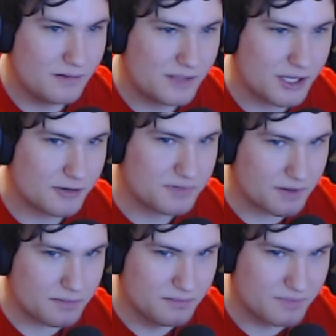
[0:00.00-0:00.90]
they're
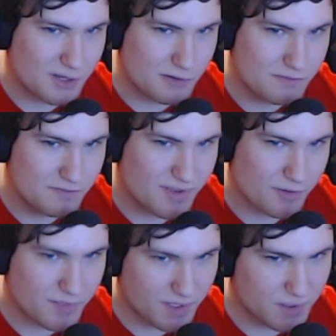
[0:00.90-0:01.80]
they're they're
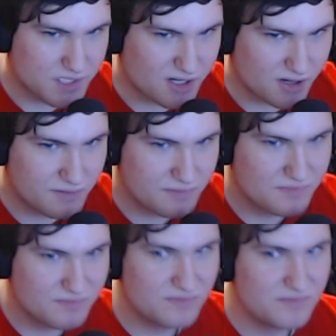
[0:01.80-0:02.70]
middle tier
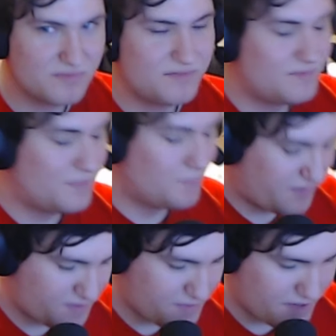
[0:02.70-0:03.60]

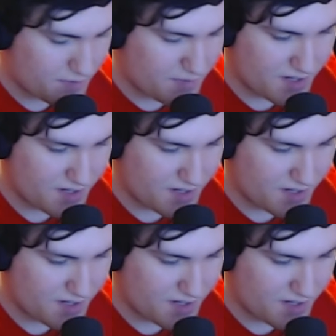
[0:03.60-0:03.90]
for me. But